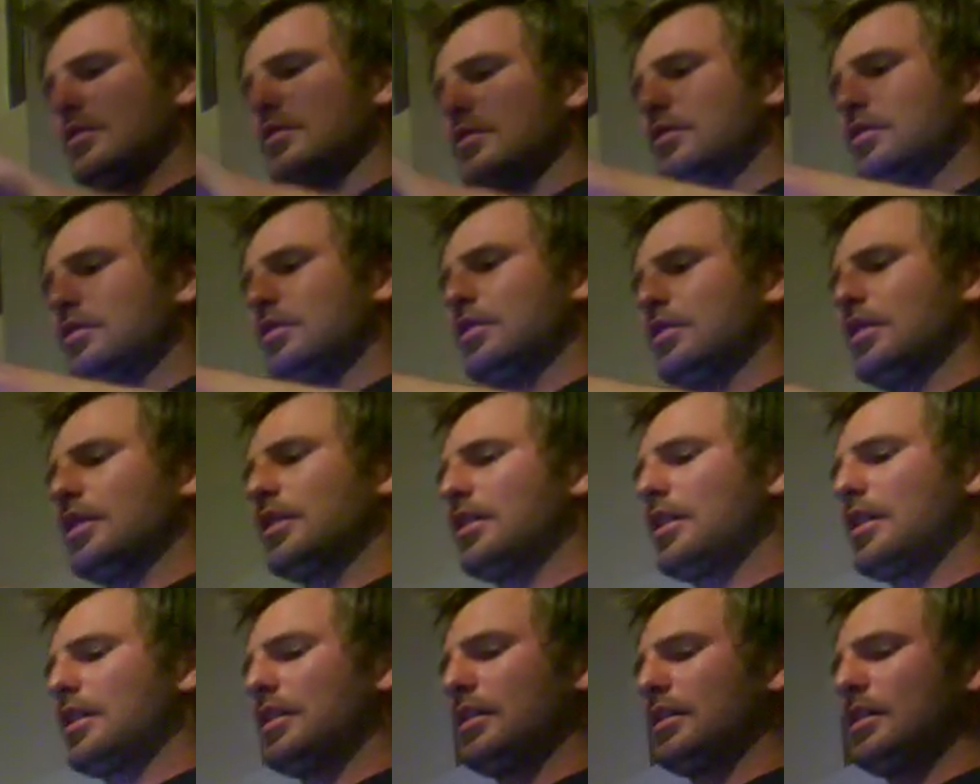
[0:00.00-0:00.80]
gonna get
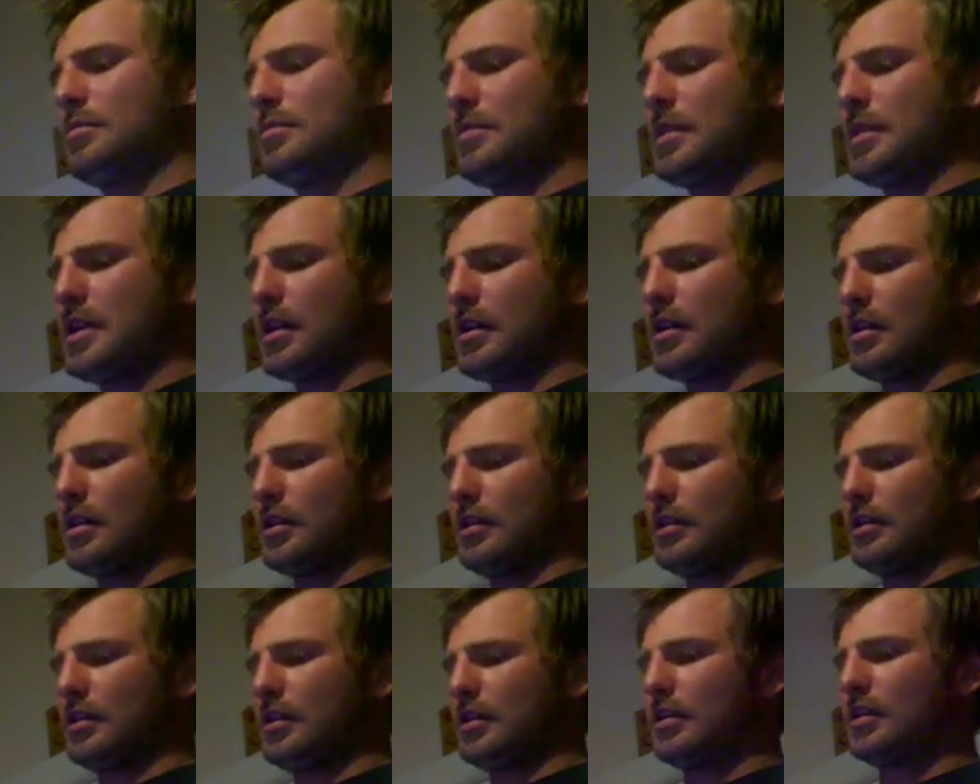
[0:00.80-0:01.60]
that lid back on
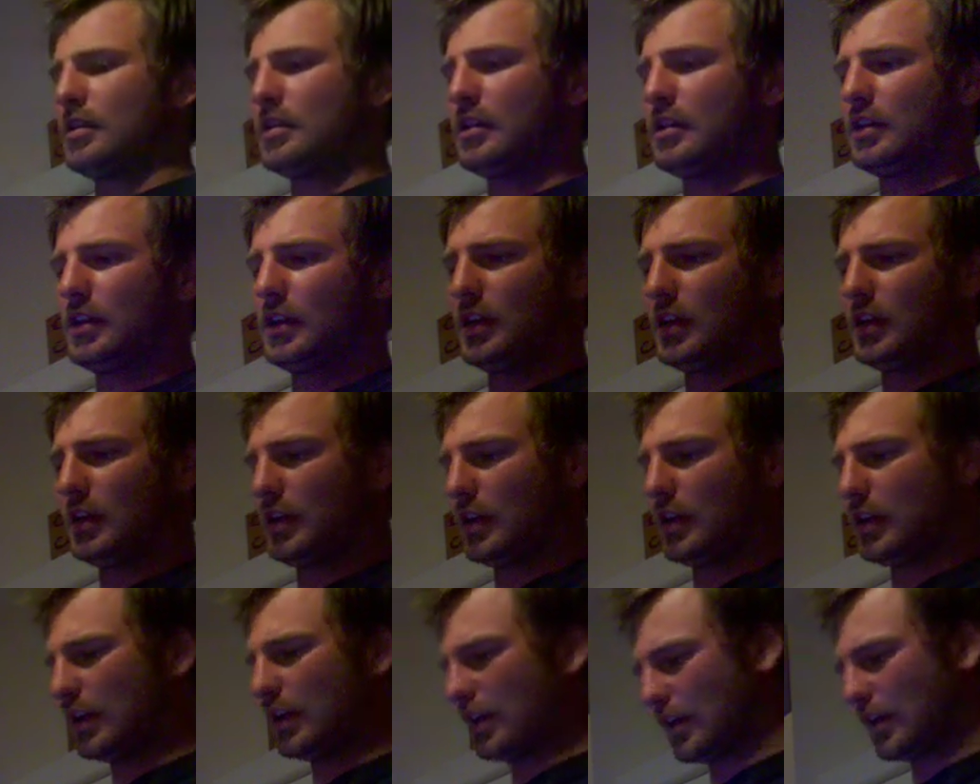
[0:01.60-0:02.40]
there,
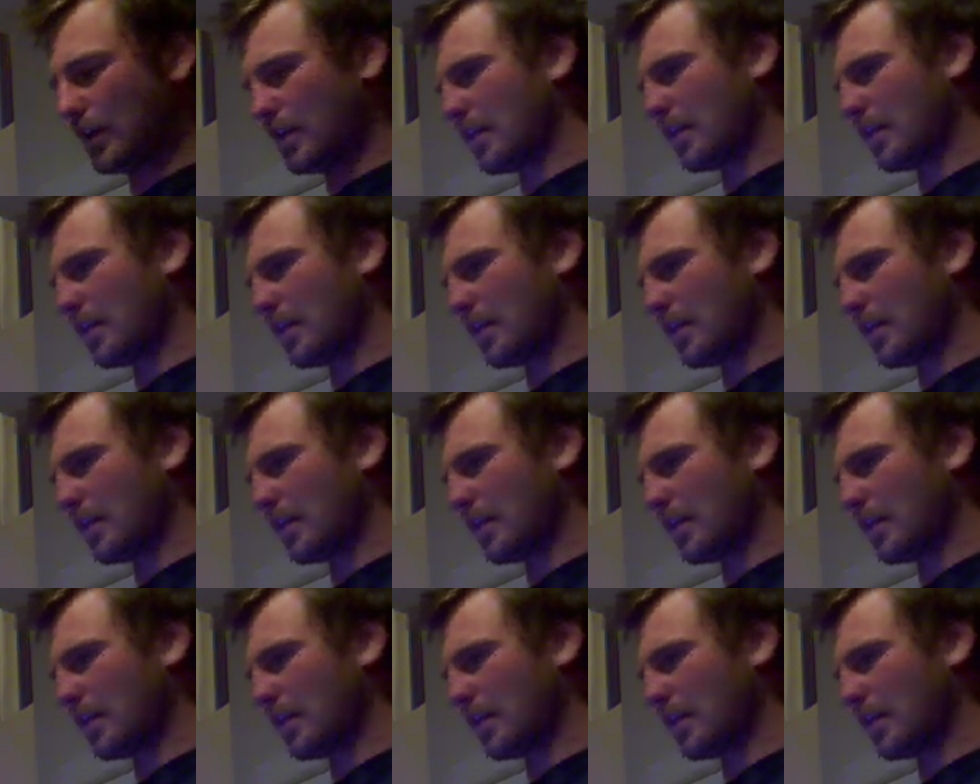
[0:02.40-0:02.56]
and